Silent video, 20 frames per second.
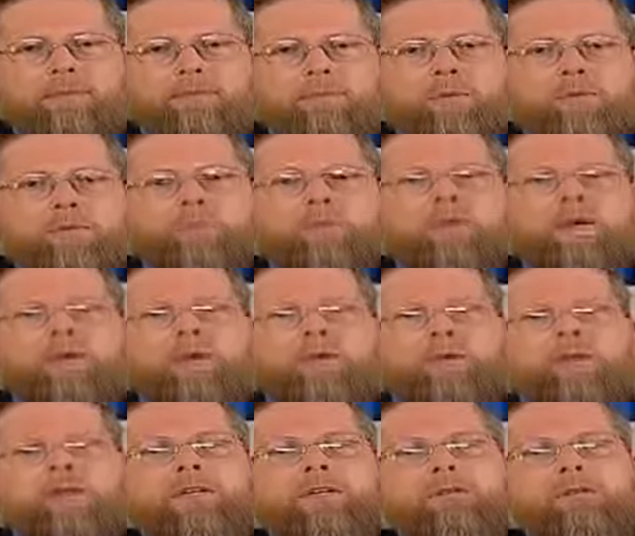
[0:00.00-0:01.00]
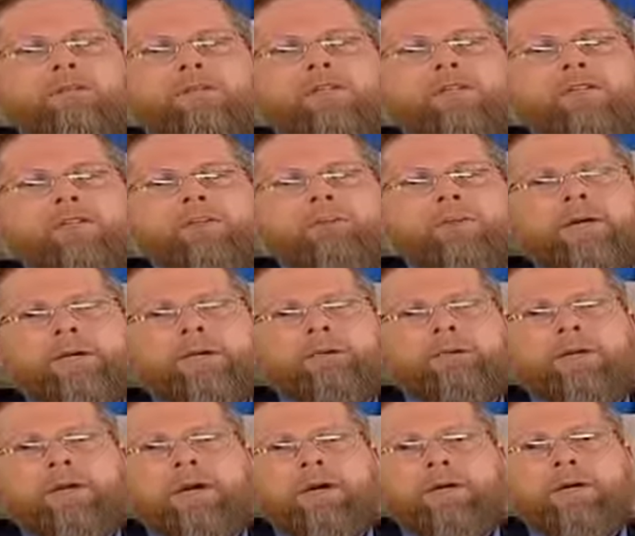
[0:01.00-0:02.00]
But now, if we expect
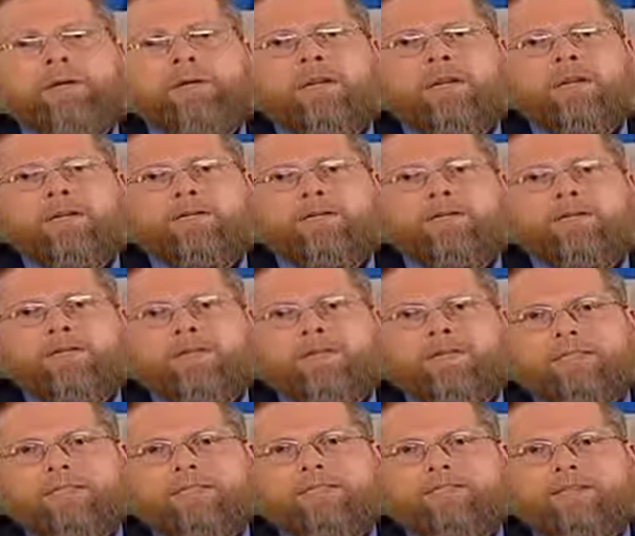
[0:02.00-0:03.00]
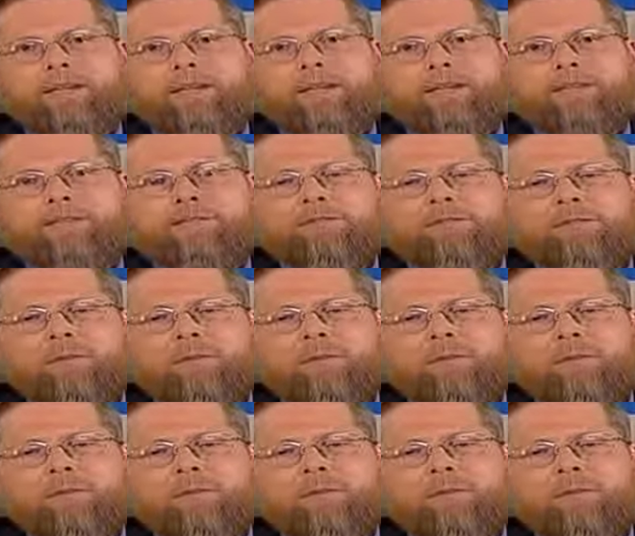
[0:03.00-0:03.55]
paradise in this life,